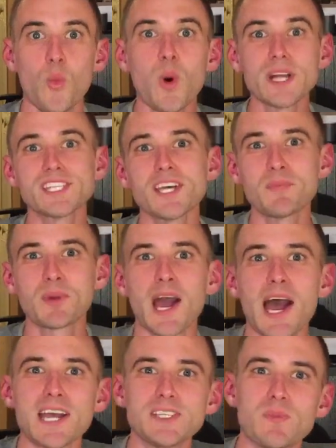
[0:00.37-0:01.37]
What's up,
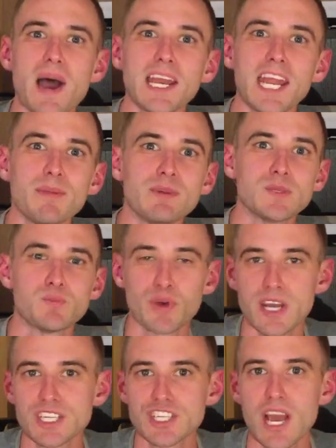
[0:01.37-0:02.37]
guys? My name is
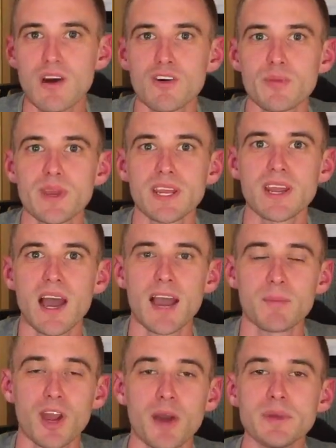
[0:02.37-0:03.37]
Brent Showerman.
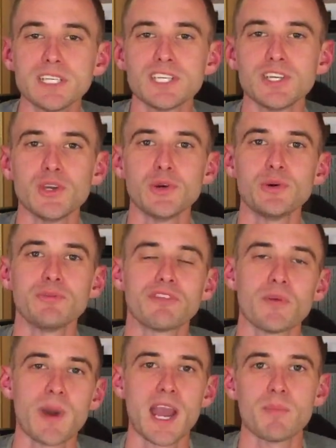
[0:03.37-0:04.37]
I'm coming to you
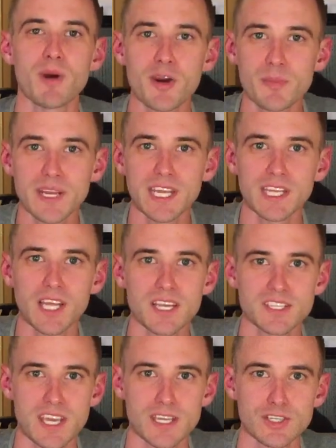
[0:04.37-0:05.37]
from my apartment in
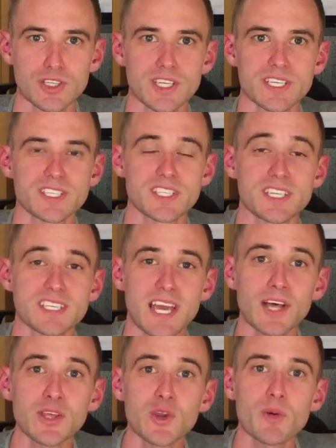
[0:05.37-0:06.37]
Los Angeles to
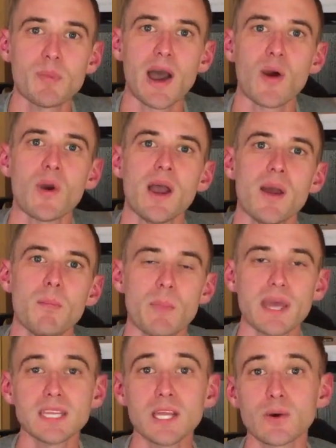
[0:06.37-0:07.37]
tell you about
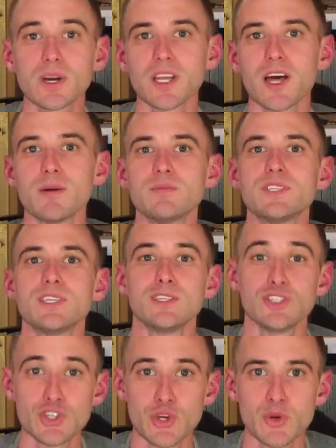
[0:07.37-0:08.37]
Menlo Club's
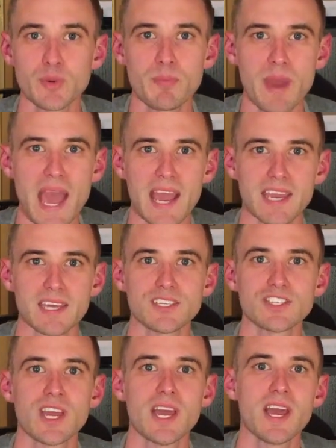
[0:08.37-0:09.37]
June
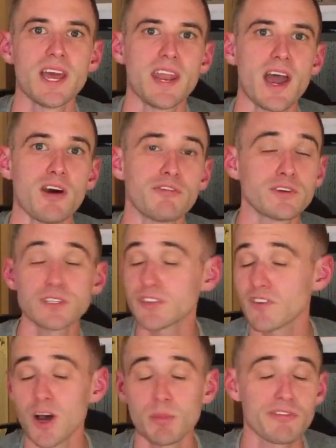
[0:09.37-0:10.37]
package. Now, first
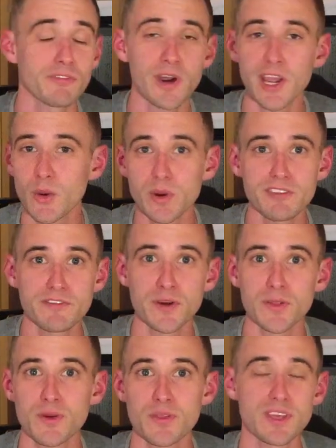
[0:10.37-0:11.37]
of all, before I go any
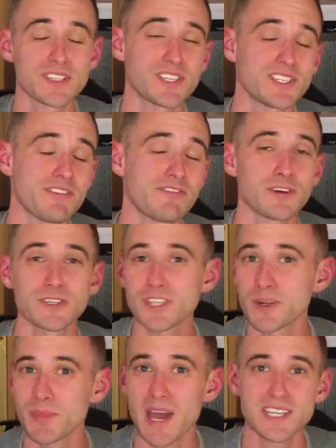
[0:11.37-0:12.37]
further, this is the first
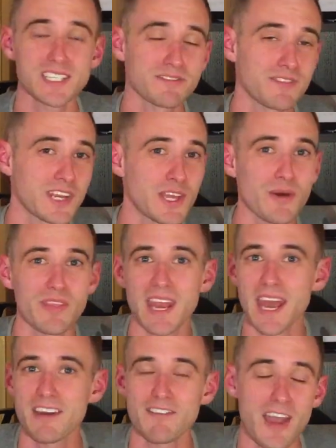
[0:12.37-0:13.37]
unboxing video that
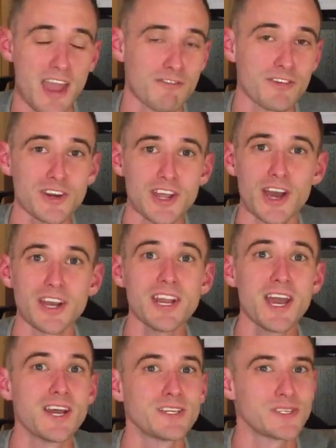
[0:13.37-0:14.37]
I have ever done,
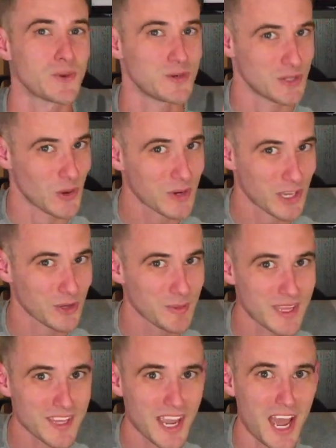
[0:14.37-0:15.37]
so don't kill
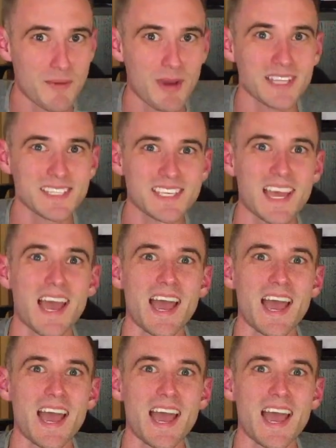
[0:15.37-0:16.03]
me in the comments.